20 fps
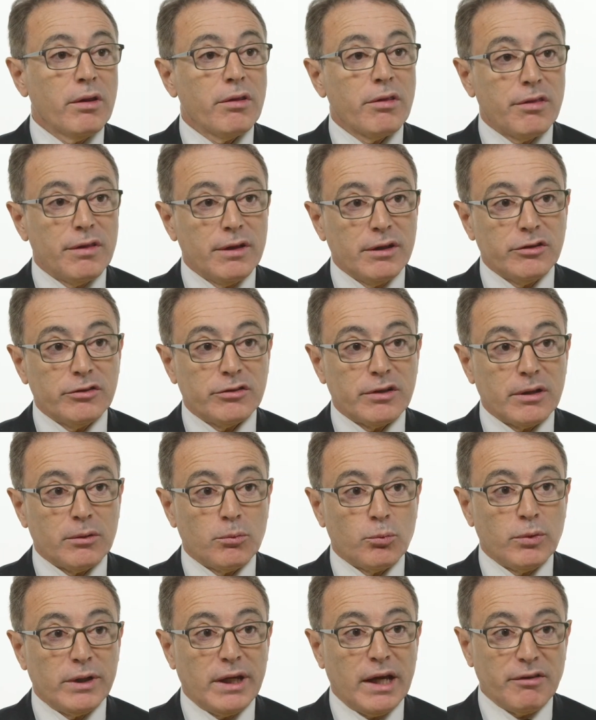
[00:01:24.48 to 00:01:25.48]
of the things
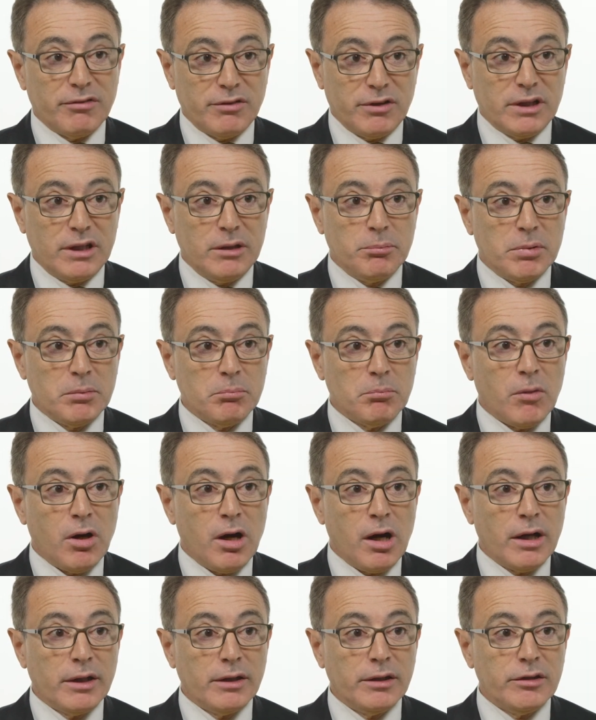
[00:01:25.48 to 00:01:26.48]
that we have to keep in
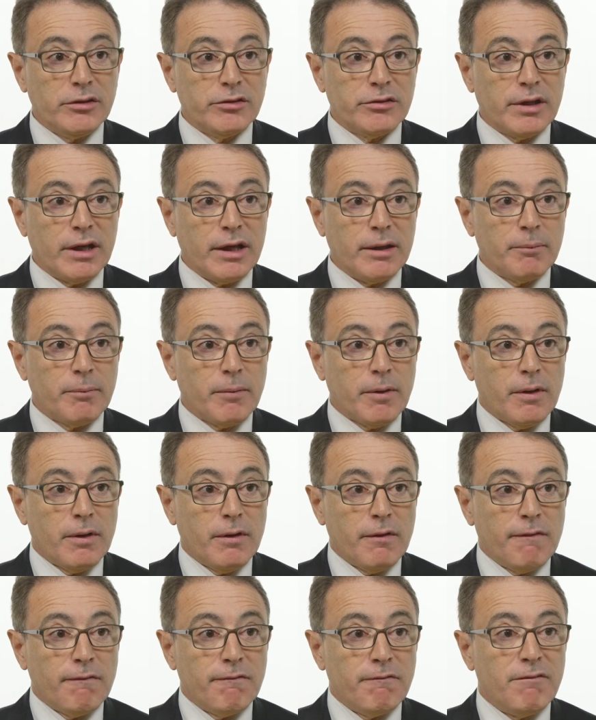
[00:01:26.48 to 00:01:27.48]
mind is that
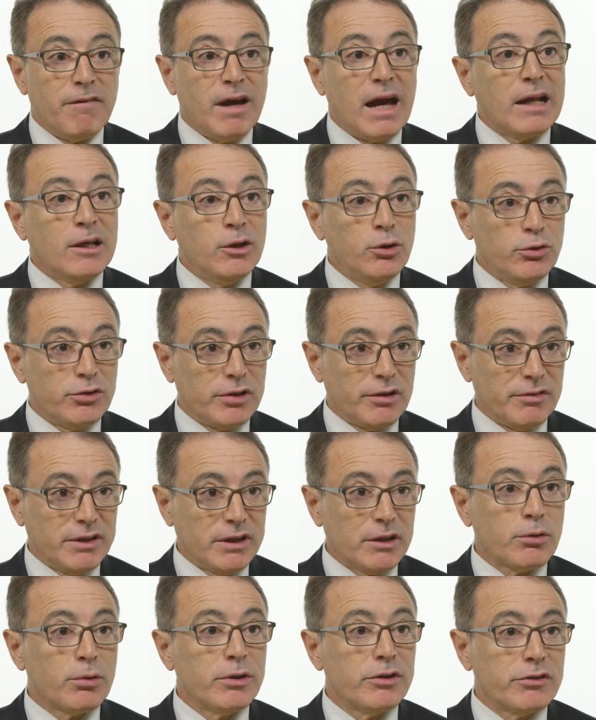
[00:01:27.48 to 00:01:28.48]
values have
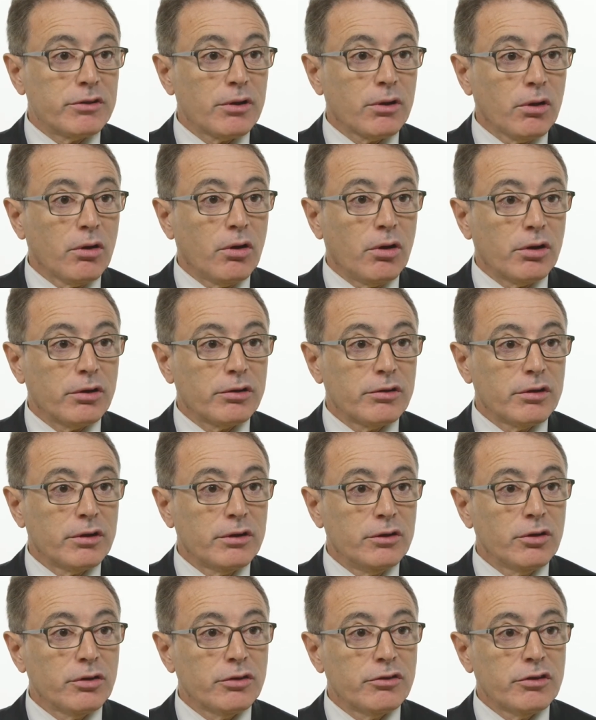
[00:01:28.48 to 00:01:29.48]
increased a lot,
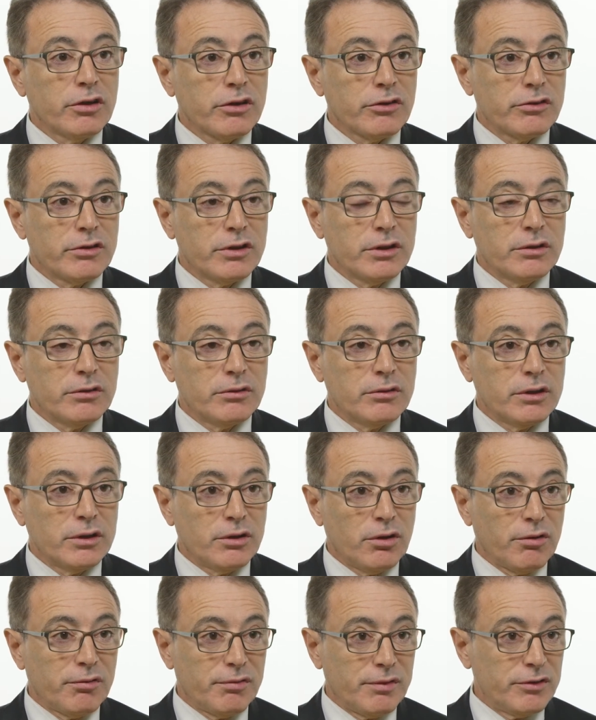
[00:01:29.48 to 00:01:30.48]
not just
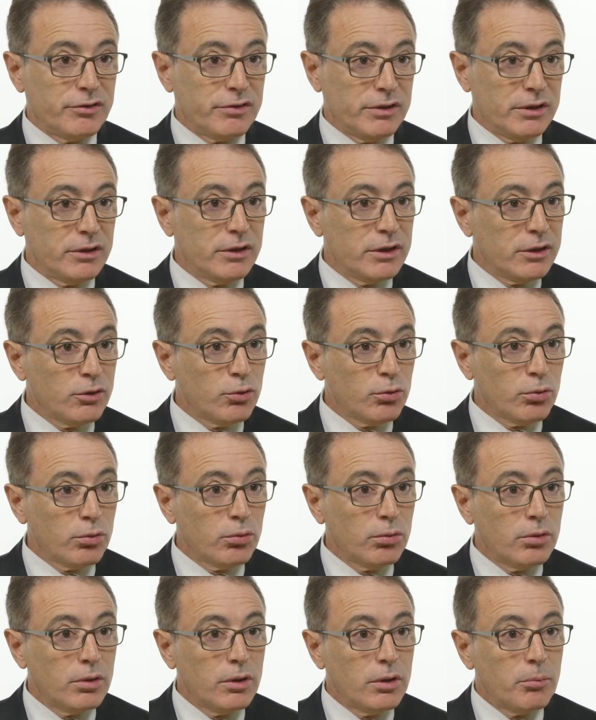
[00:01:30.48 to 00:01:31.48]
in office, in
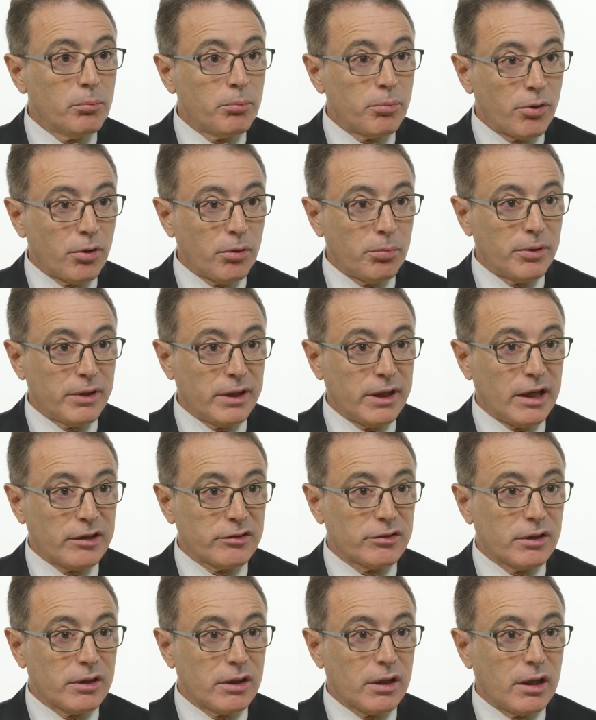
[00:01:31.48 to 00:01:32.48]
all property
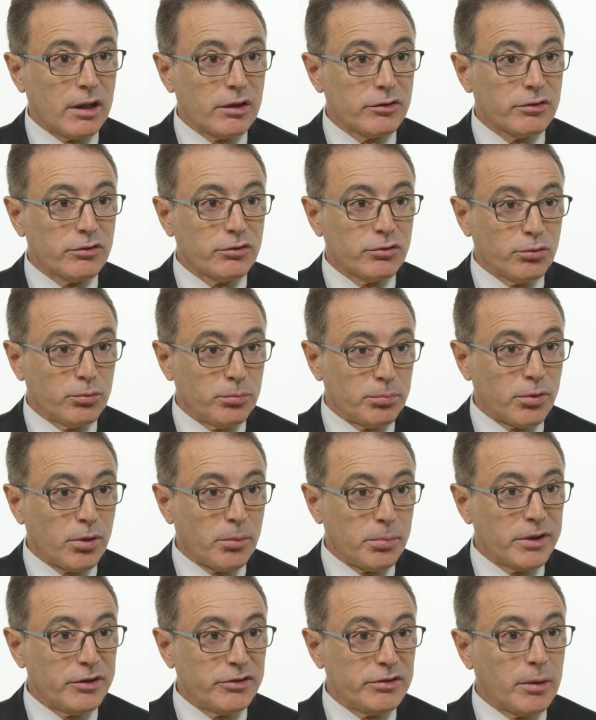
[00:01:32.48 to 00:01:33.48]
asset classes or
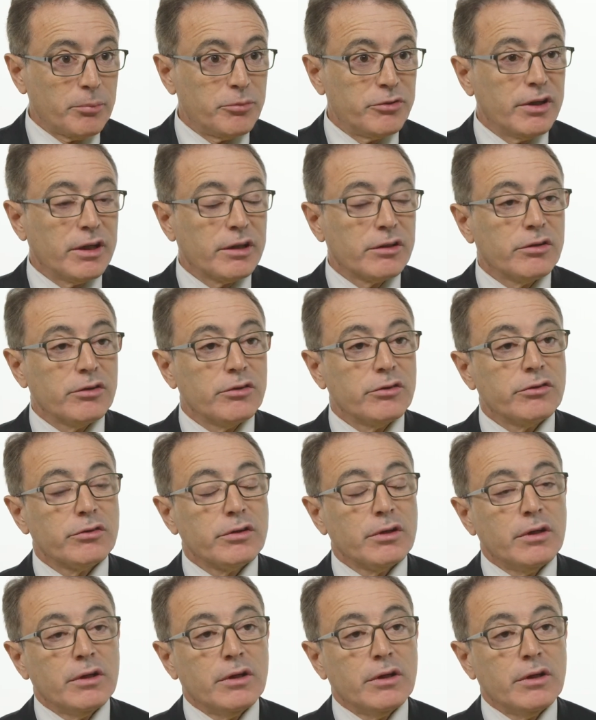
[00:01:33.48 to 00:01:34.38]
property subsectors.